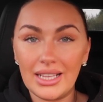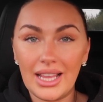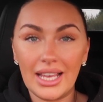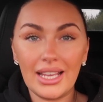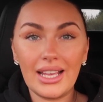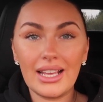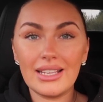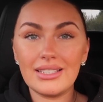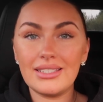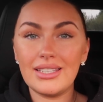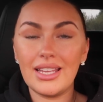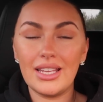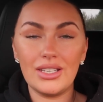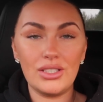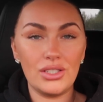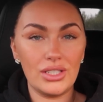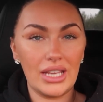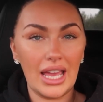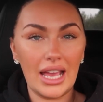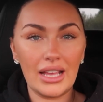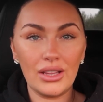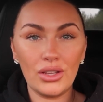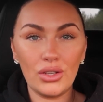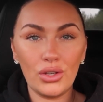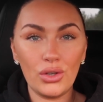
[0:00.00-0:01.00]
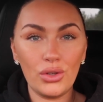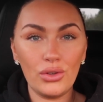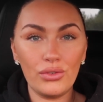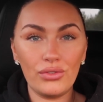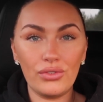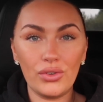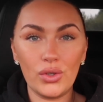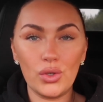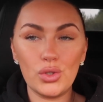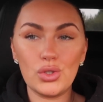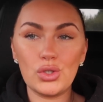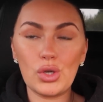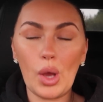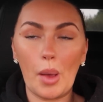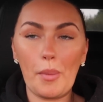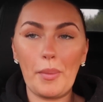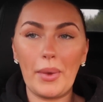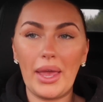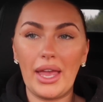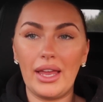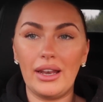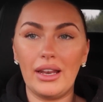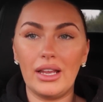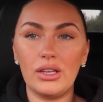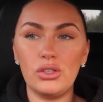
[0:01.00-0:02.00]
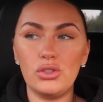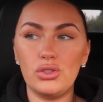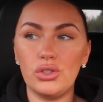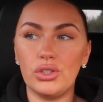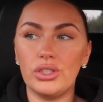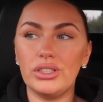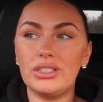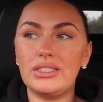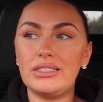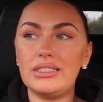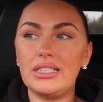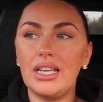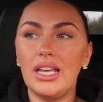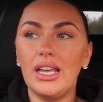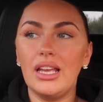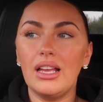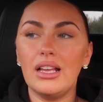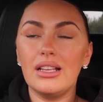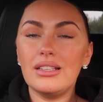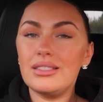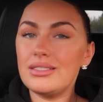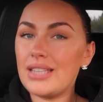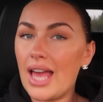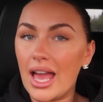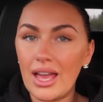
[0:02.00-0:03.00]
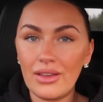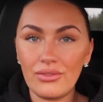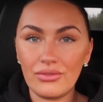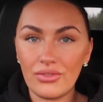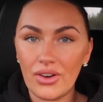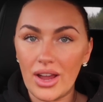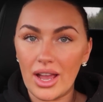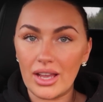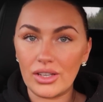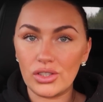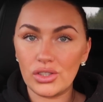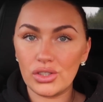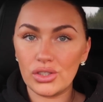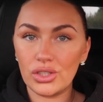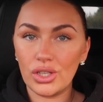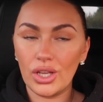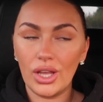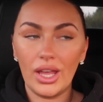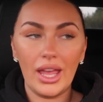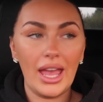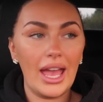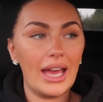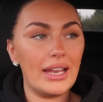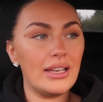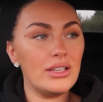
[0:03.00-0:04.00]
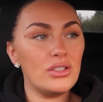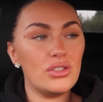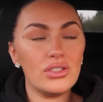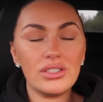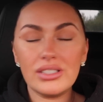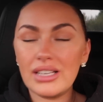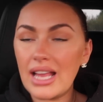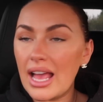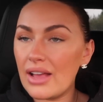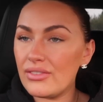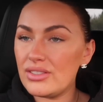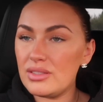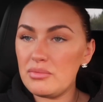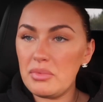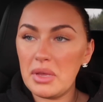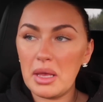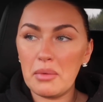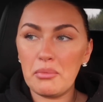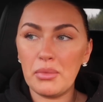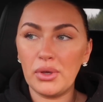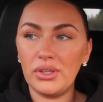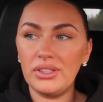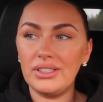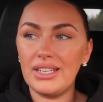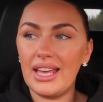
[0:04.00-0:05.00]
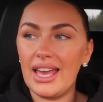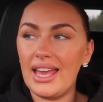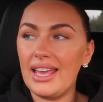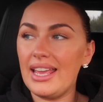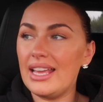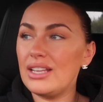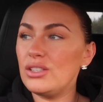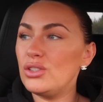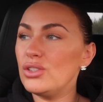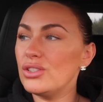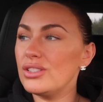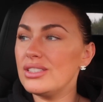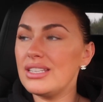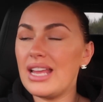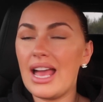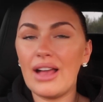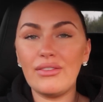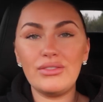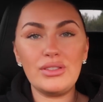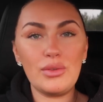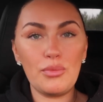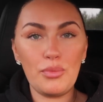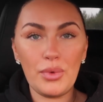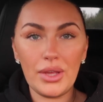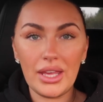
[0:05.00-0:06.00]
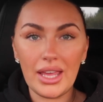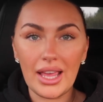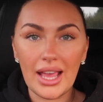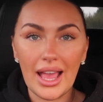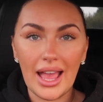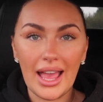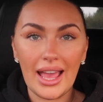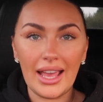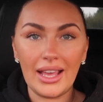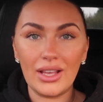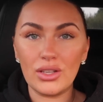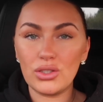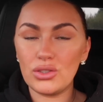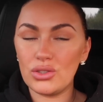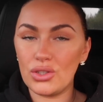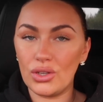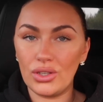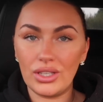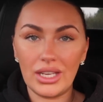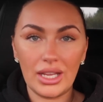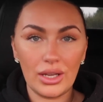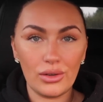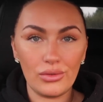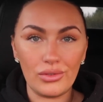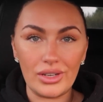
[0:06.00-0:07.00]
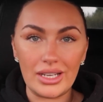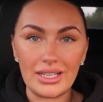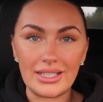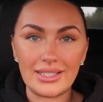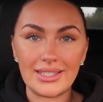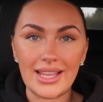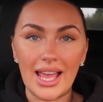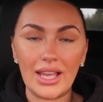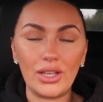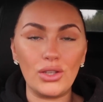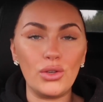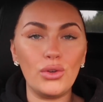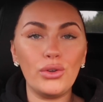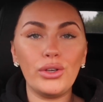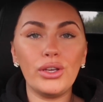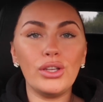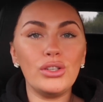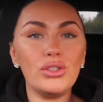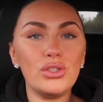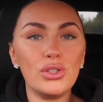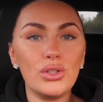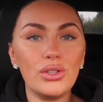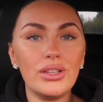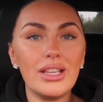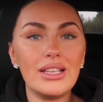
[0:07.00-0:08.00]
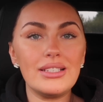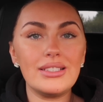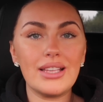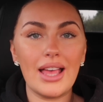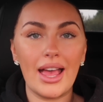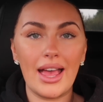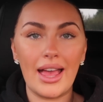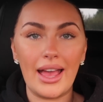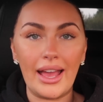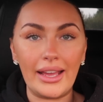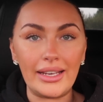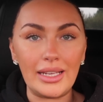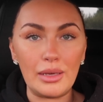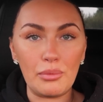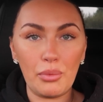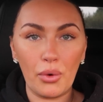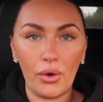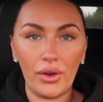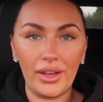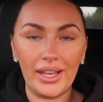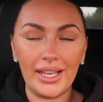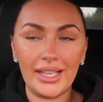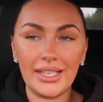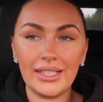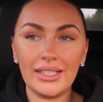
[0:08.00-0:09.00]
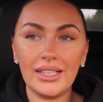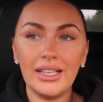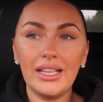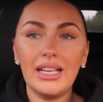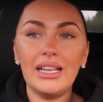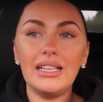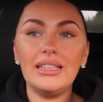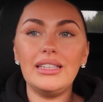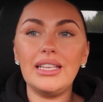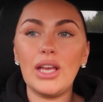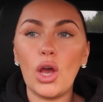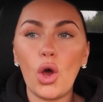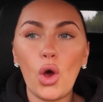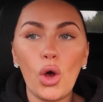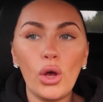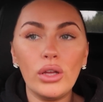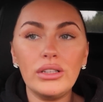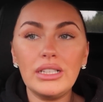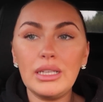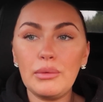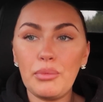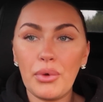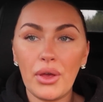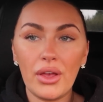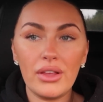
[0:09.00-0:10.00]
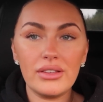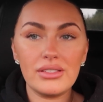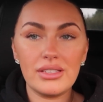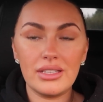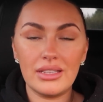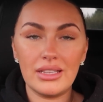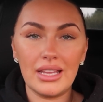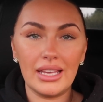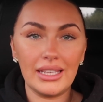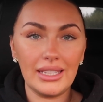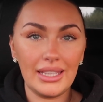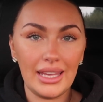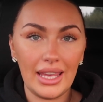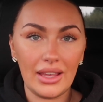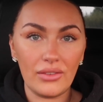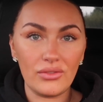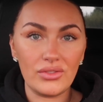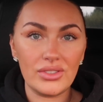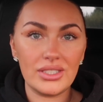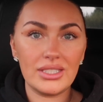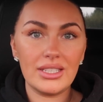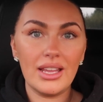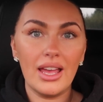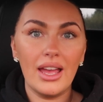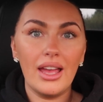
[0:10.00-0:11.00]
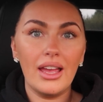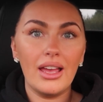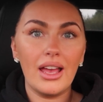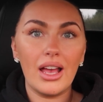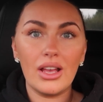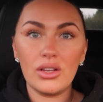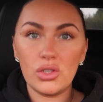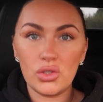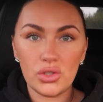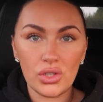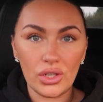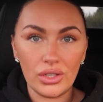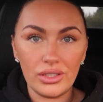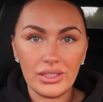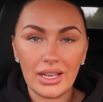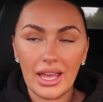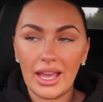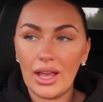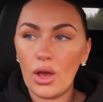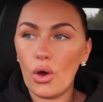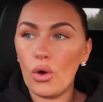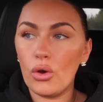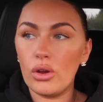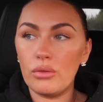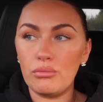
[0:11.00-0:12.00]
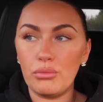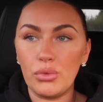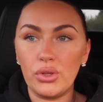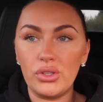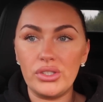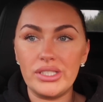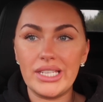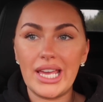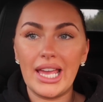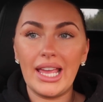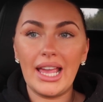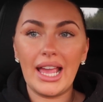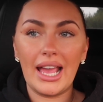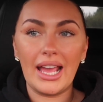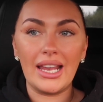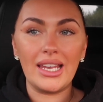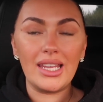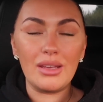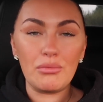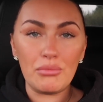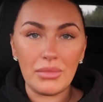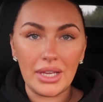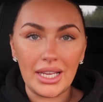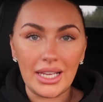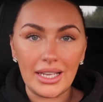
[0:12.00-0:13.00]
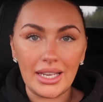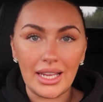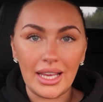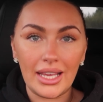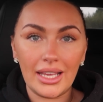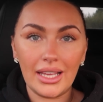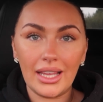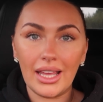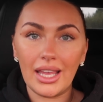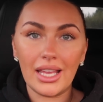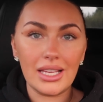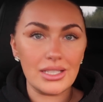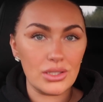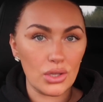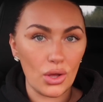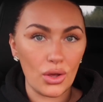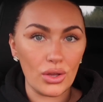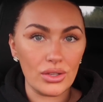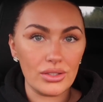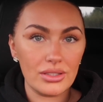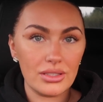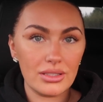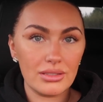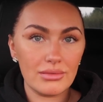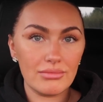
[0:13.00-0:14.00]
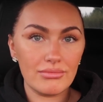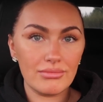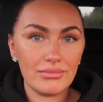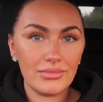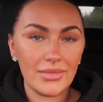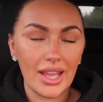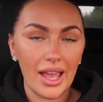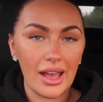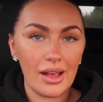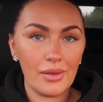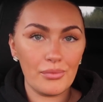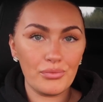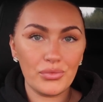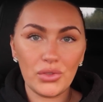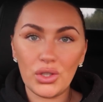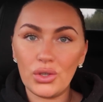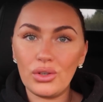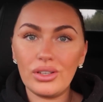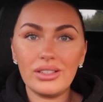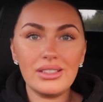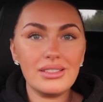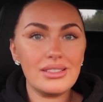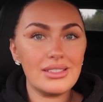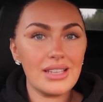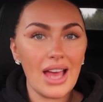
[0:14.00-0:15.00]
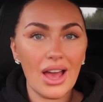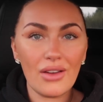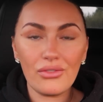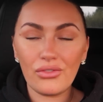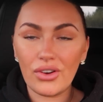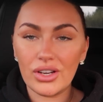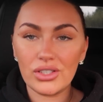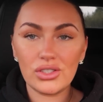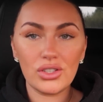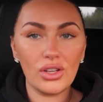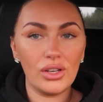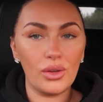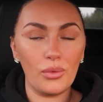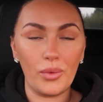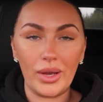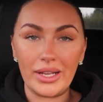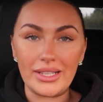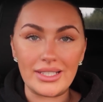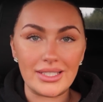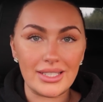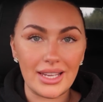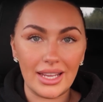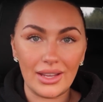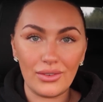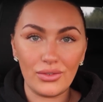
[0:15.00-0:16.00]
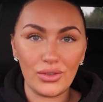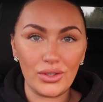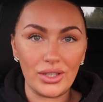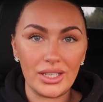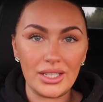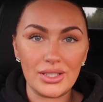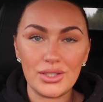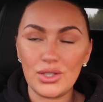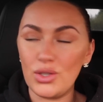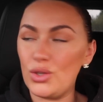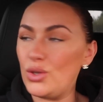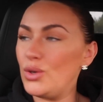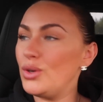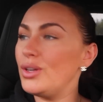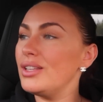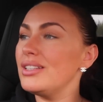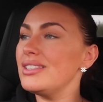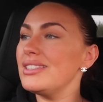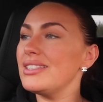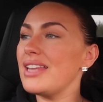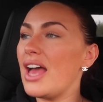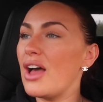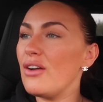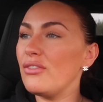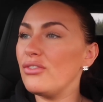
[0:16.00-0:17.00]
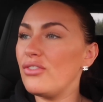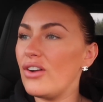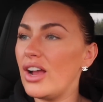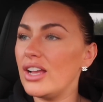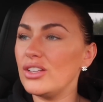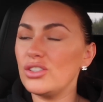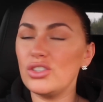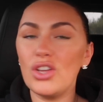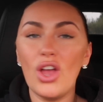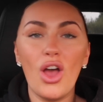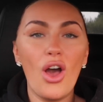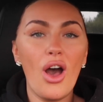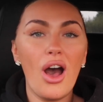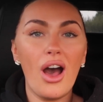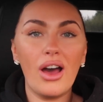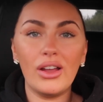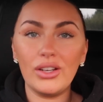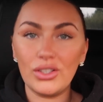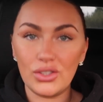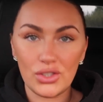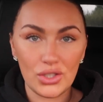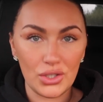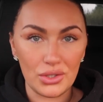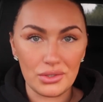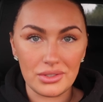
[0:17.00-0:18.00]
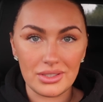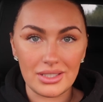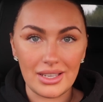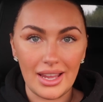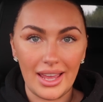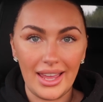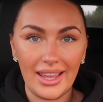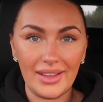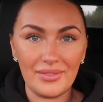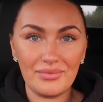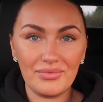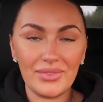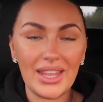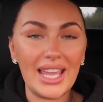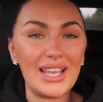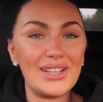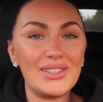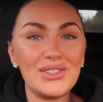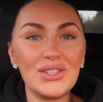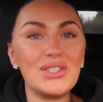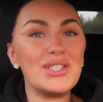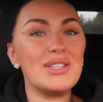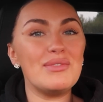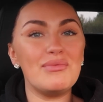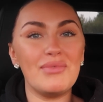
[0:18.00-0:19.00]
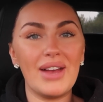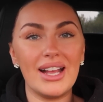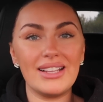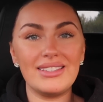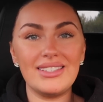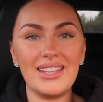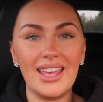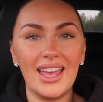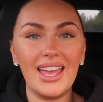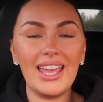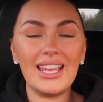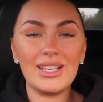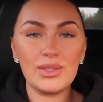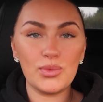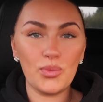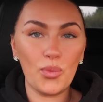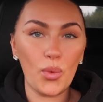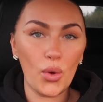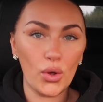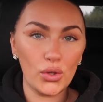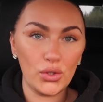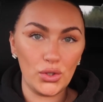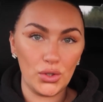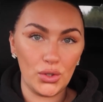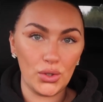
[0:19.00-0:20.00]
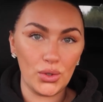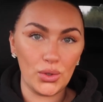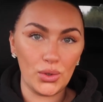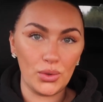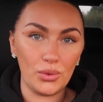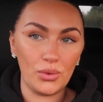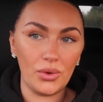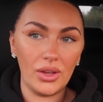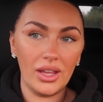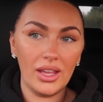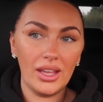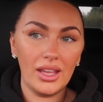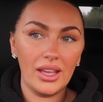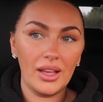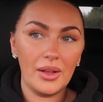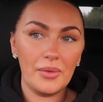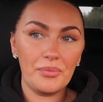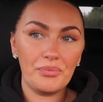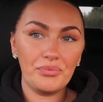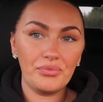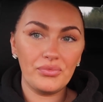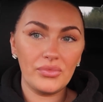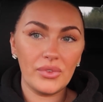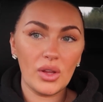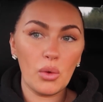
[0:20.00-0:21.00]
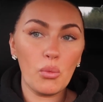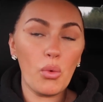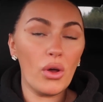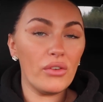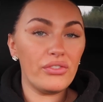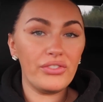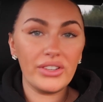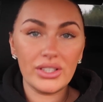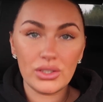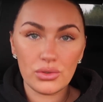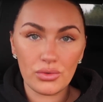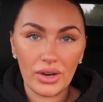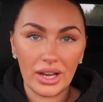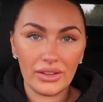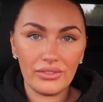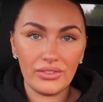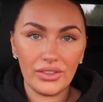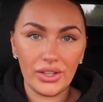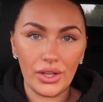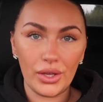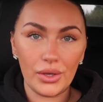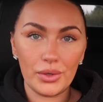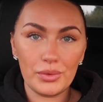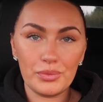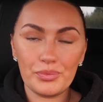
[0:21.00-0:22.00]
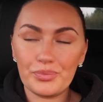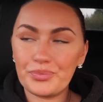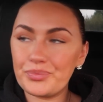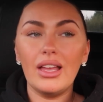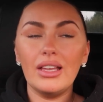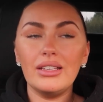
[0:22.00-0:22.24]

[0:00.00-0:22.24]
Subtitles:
Like I said, getting the new food shop in and just starting fresh. And it doesn't have to be a Monday. It doesn't have to be a Sunday reset. You can do this at any point. The only person that gives a Sunday or a Monday any meaning is us. Yeah, you can start fresh on a Wednesday if you need to. You can start fresh on a Tuesday. It doesn't matter. It's what feels right for you.